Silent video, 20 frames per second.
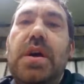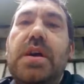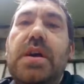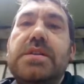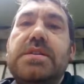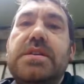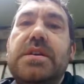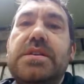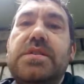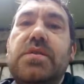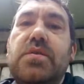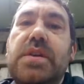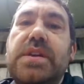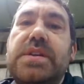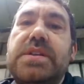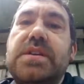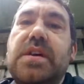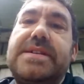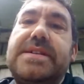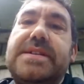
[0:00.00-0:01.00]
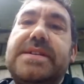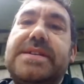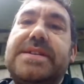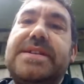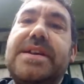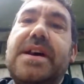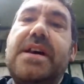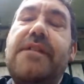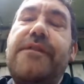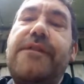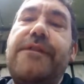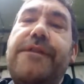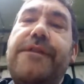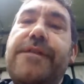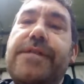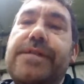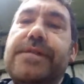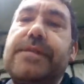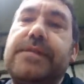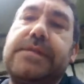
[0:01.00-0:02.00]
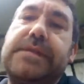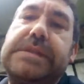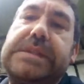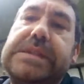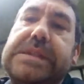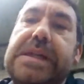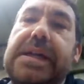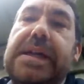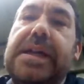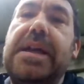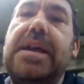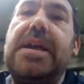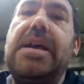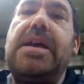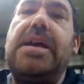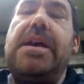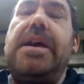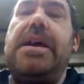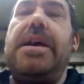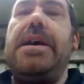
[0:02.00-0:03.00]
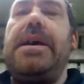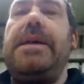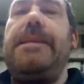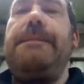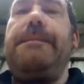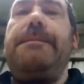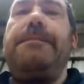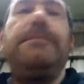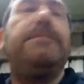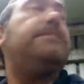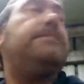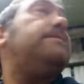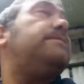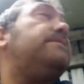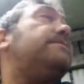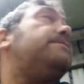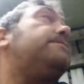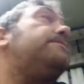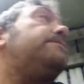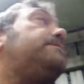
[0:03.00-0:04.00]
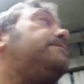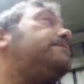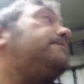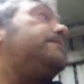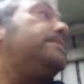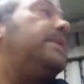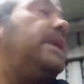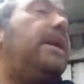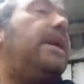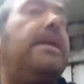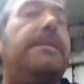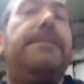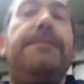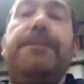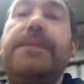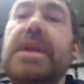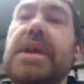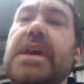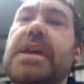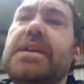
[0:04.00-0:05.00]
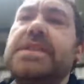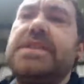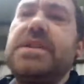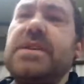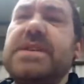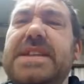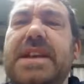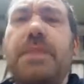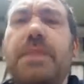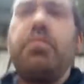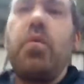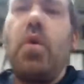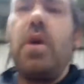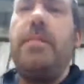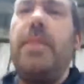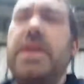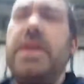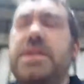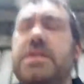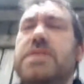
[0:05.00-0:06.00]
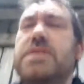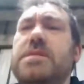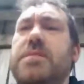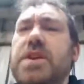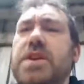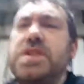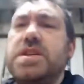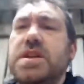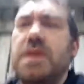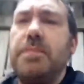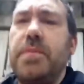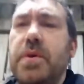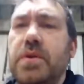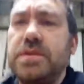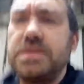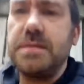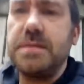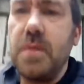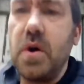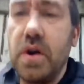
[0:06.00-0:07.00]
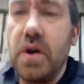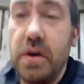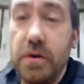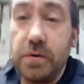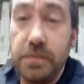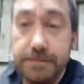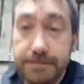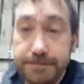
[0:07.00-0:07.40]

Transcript: So it's all exciting stuff. Yeah. So I said what I might do is I might jump on tomorrow.